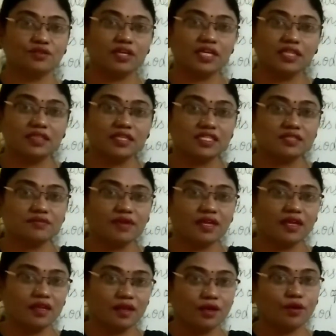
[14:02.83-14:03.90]
so in this
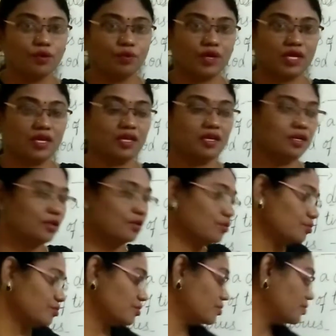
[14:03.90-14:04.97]
way we can
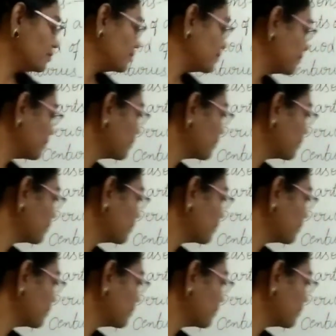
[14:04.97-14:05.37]
use.